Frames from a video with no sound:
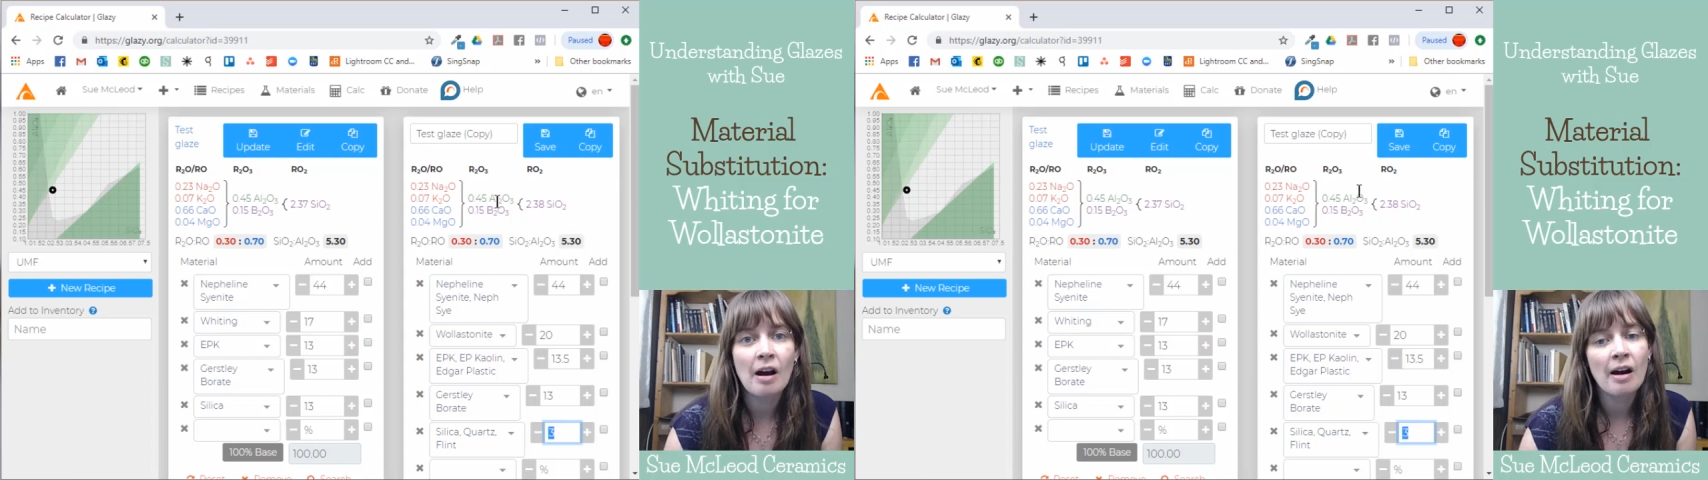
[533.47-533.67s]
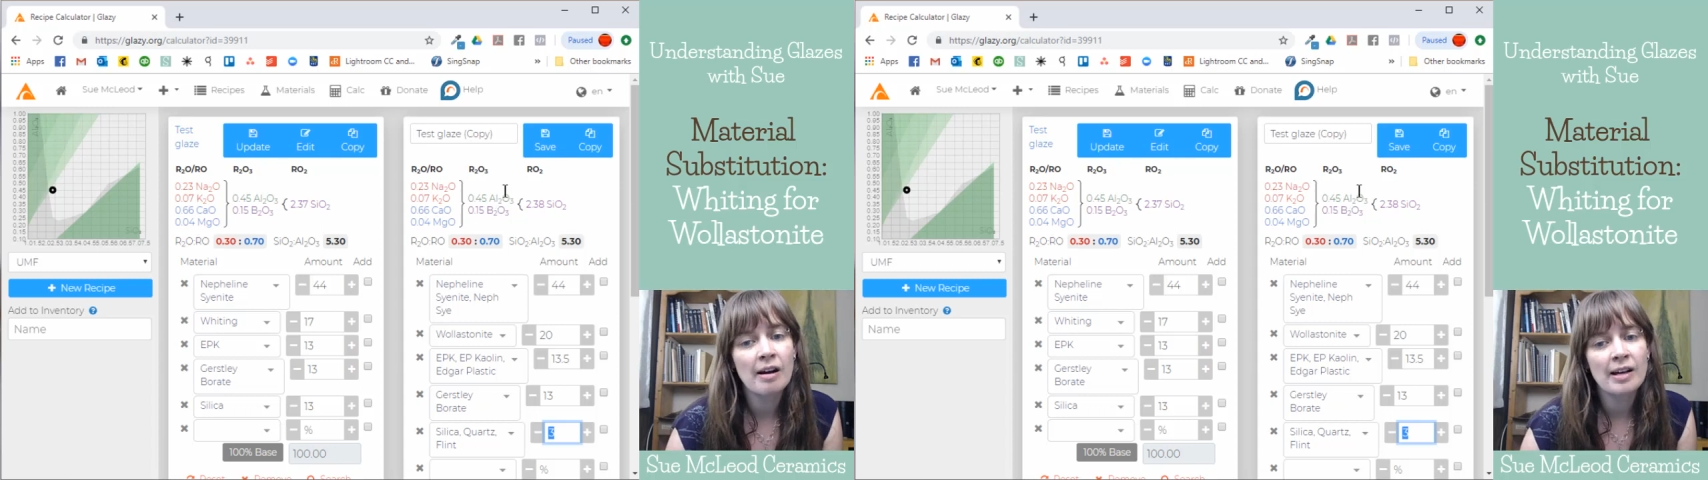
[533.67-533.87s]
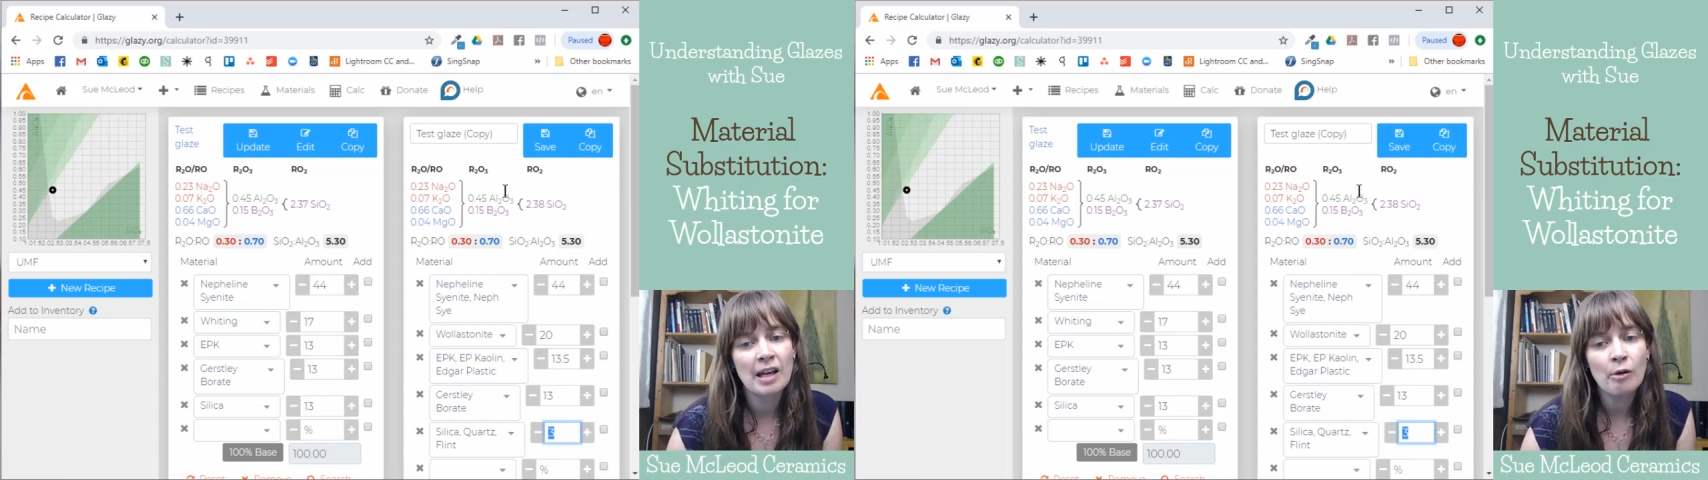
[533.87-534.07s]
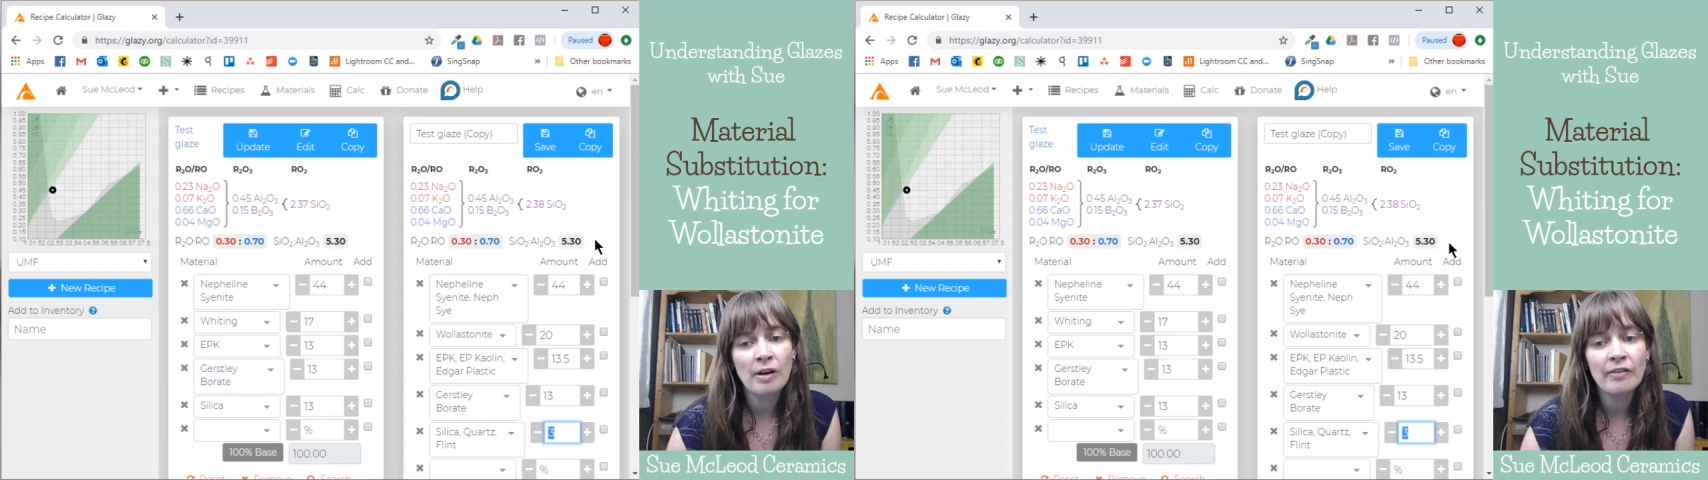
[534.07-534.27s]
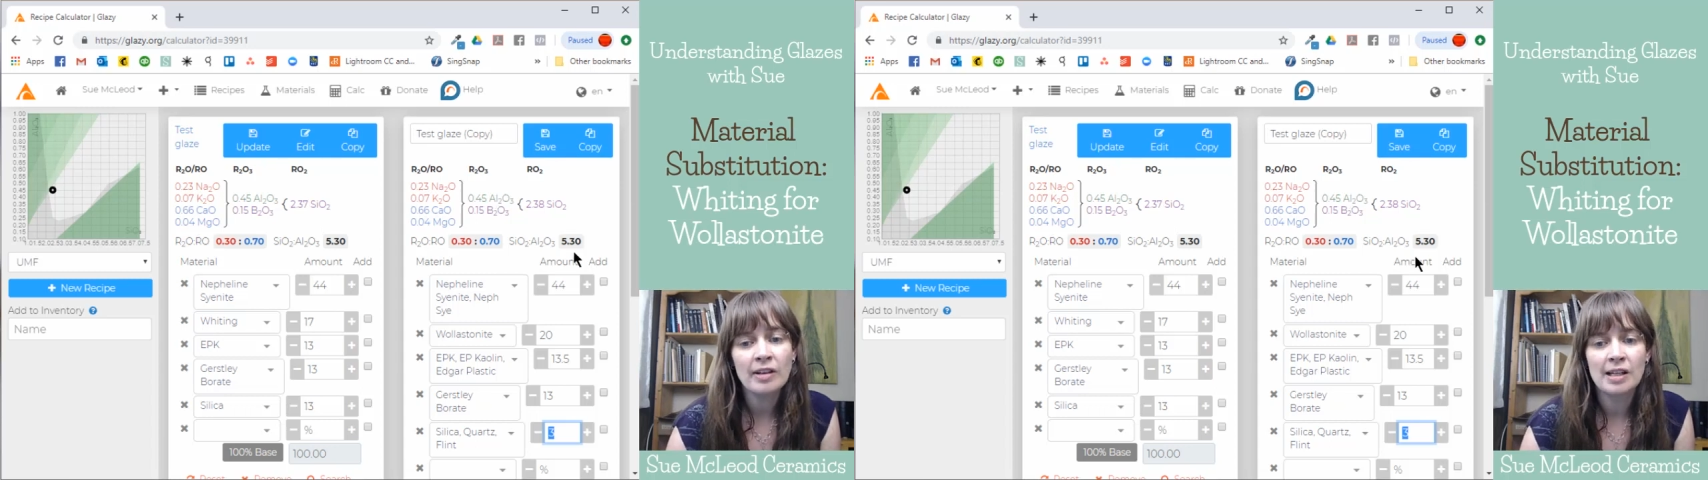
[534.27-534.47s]
are
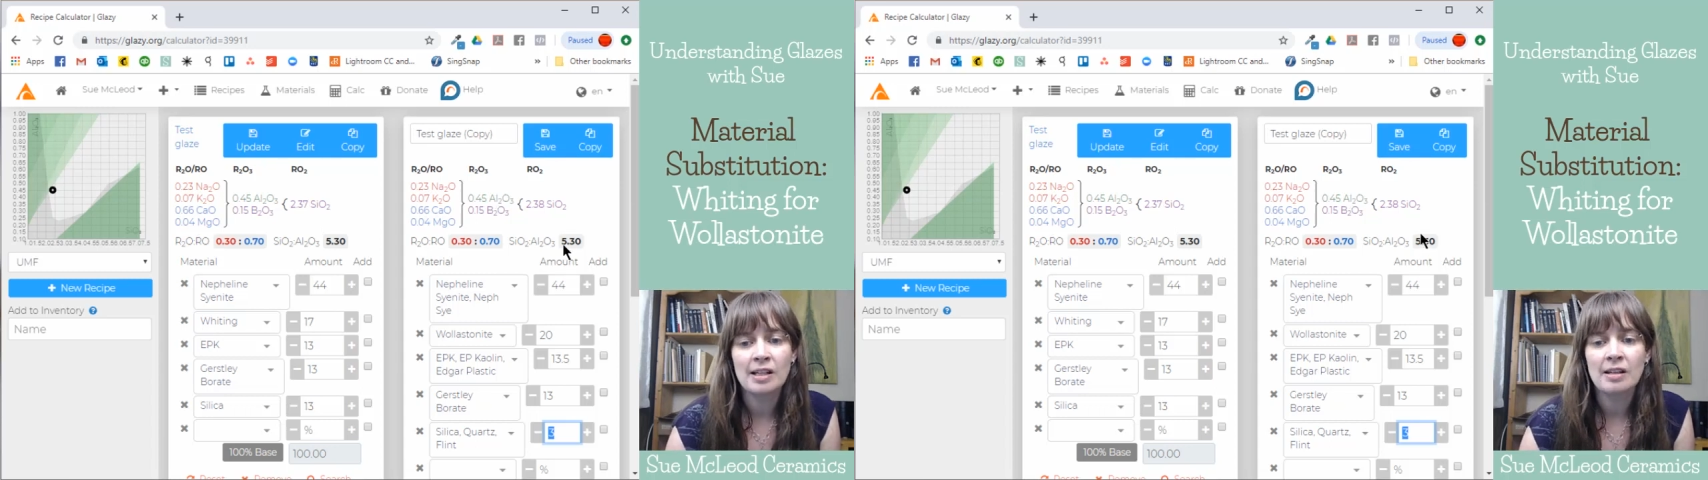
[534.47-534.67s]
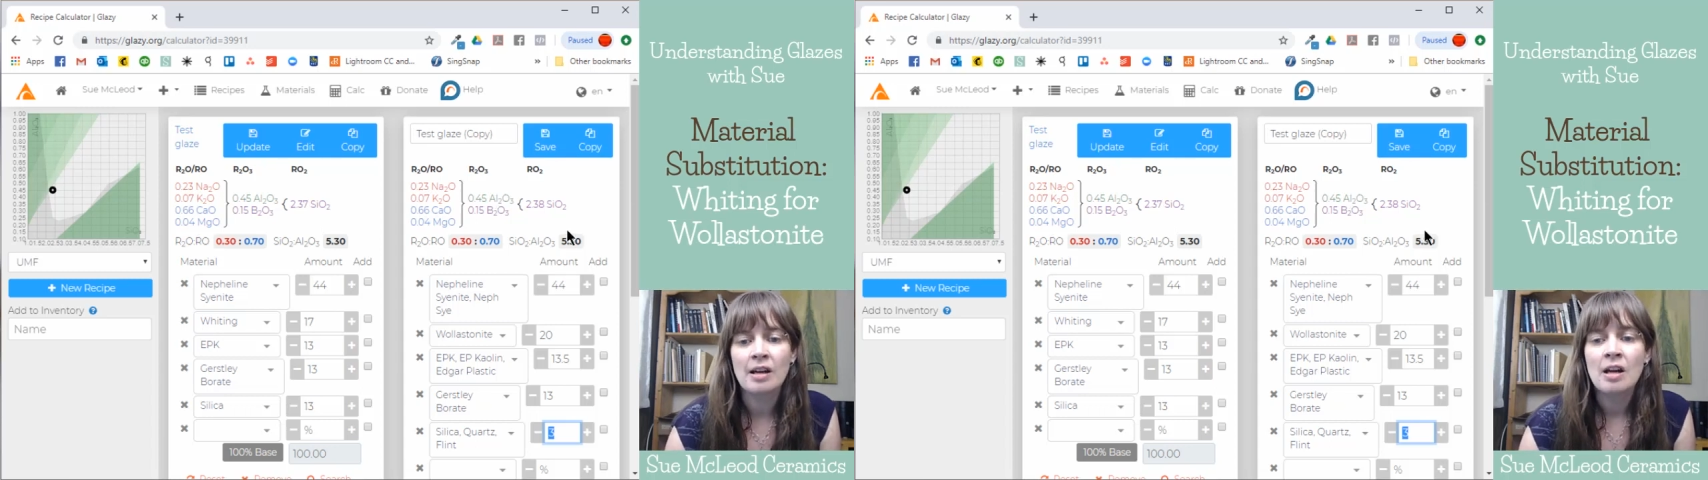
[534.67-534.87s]
equivalent.